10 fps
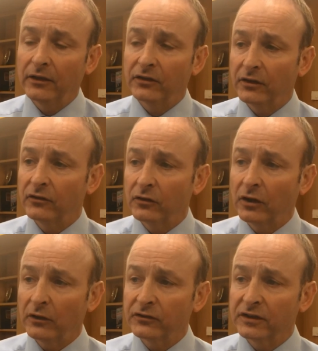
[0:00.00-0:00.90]
since
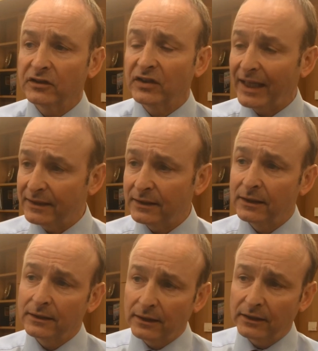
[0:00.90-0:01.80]
2010
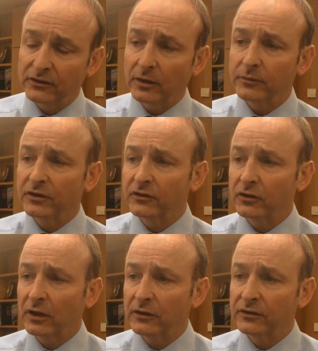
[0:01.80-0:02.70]
and some since
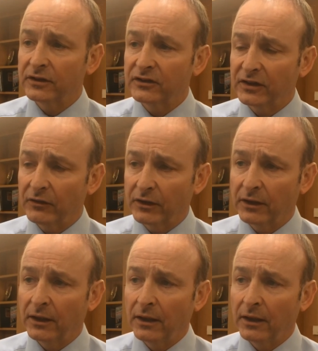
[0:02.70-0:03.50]
2007.